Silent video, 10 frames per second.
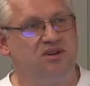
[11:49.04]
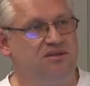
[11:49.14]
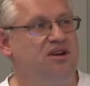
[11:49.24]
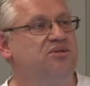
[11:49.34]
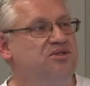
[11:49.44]

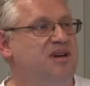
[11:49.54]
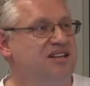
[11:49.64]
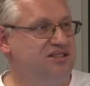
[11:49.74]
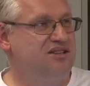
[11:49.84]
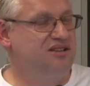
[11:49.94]
run
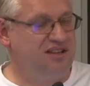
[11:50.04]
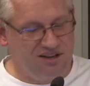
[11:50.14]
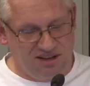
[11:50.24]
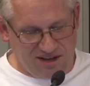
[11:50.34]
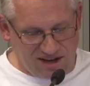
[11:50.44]

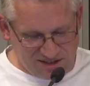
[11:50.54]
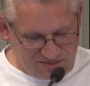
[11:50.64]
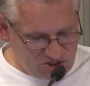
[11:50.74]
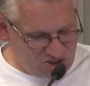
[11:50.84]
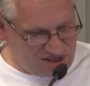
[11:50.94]
automatically as
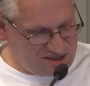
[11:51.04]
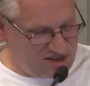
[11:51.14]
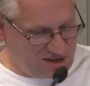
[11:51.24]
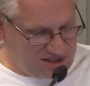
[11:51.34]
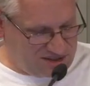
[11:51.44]
the machine
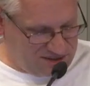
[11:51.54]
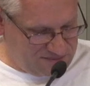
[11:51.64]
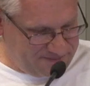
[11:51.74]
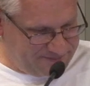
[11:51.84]
starts.